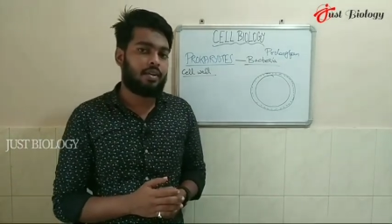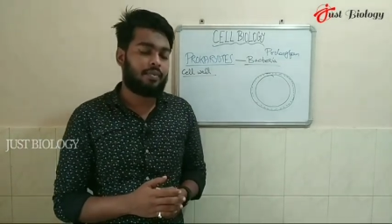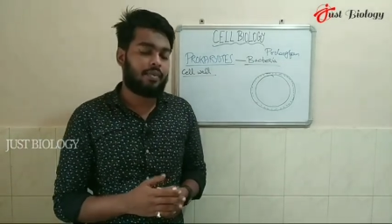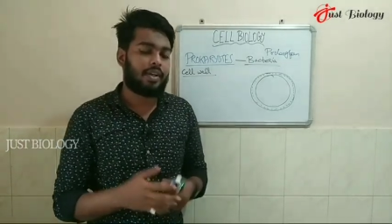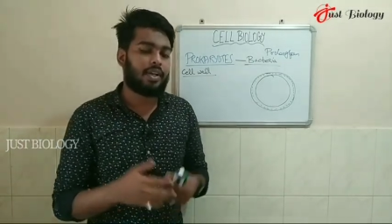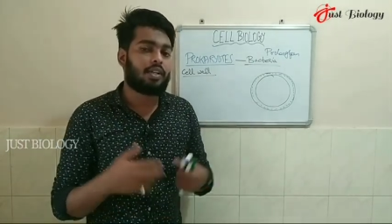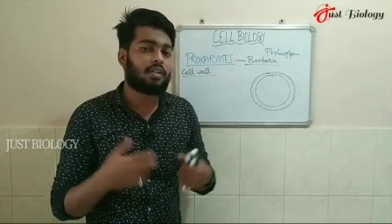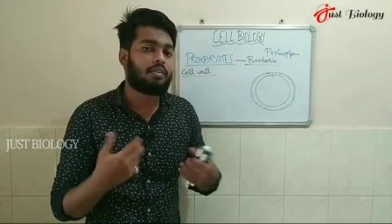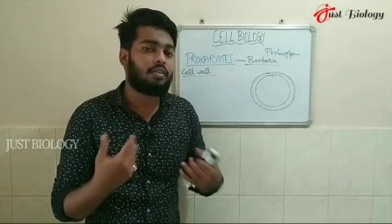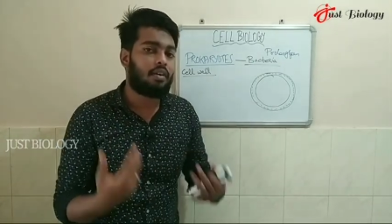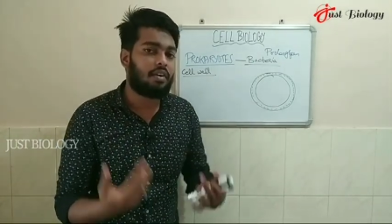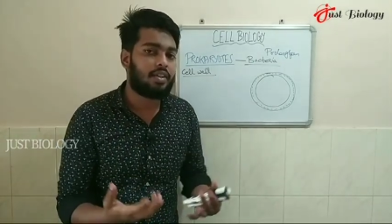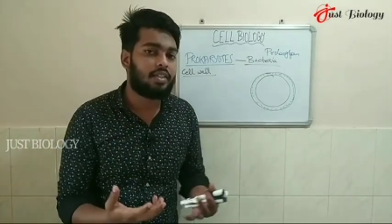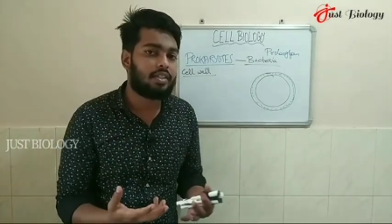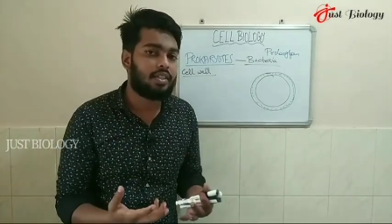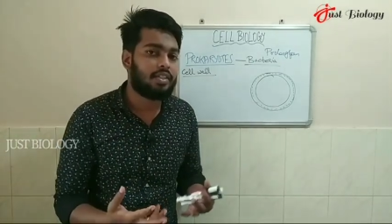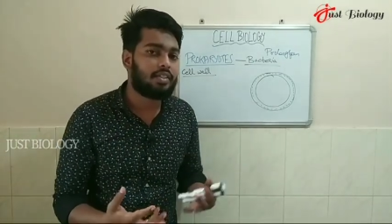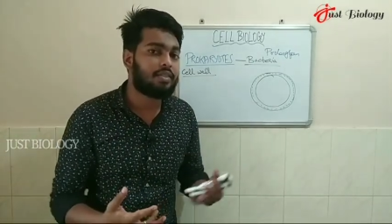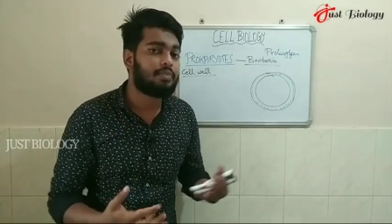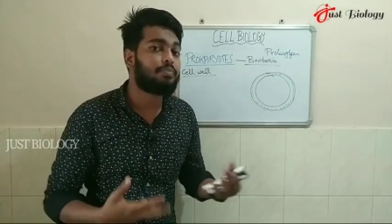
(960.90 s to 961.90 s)
We can call
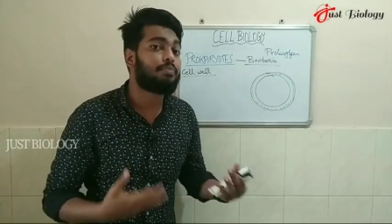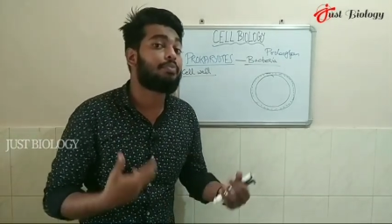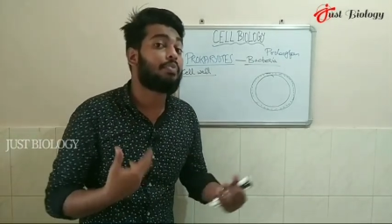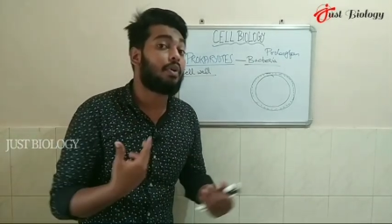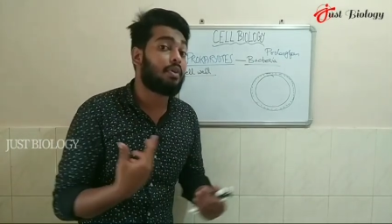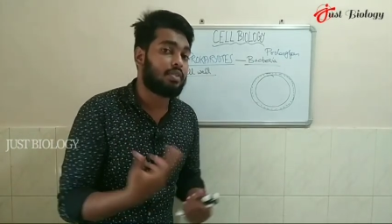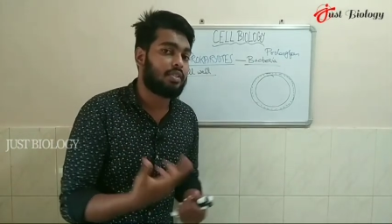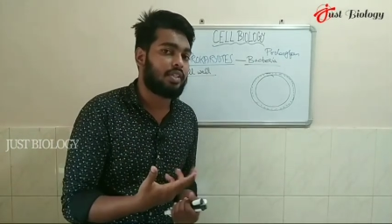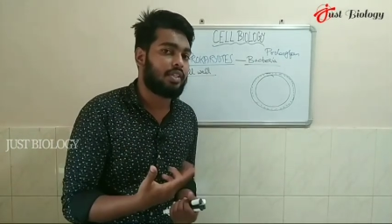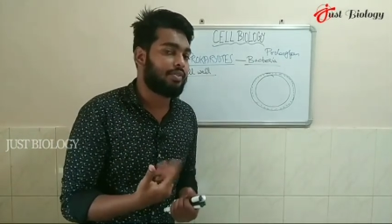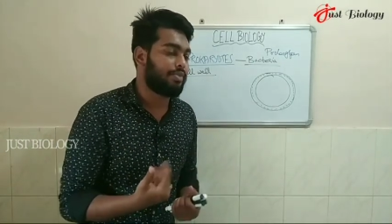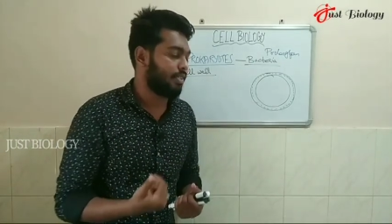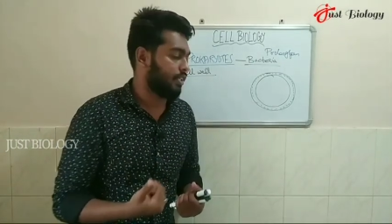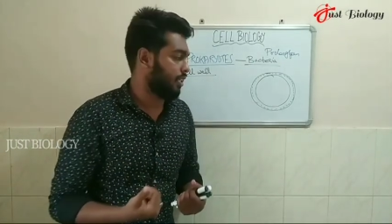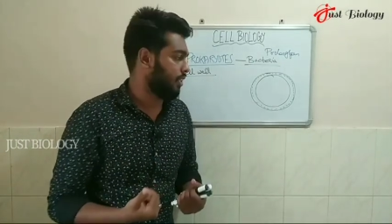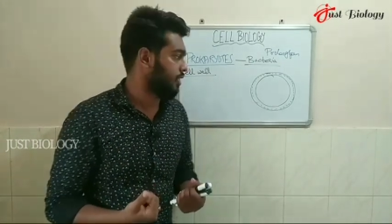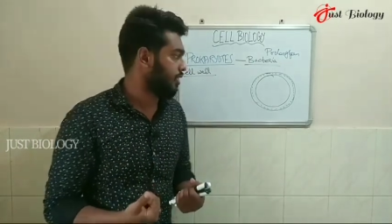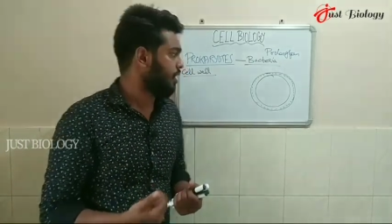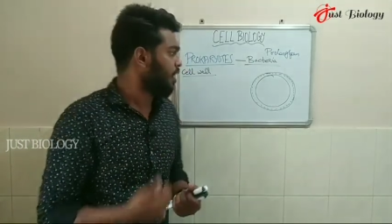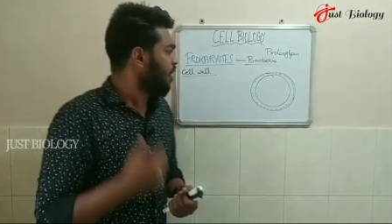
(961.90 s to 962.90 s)
it as positive
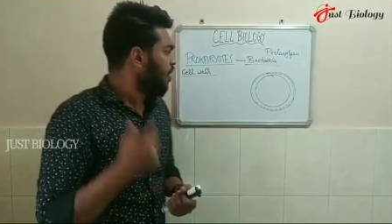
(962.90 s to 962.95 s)
cells.